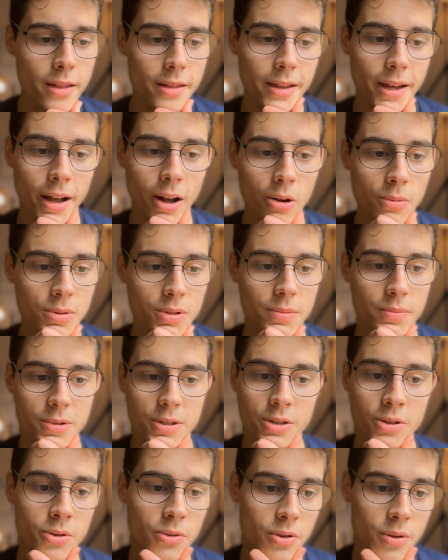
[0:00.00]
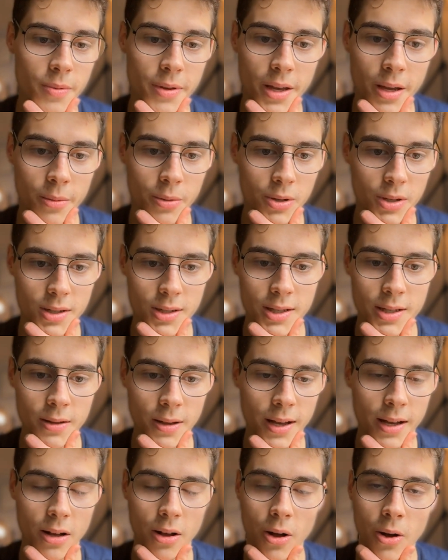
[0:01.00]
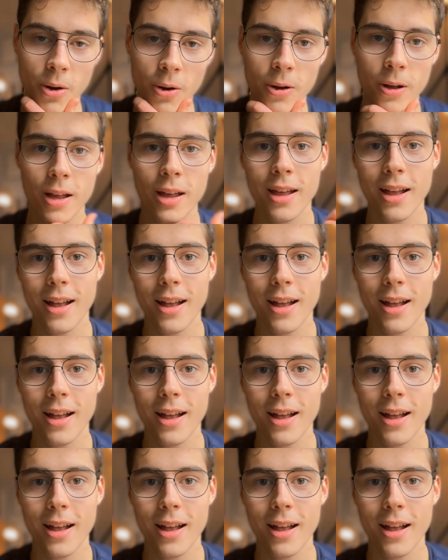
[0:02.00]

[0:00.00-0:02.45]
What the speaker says: That helps you to be able to see oh,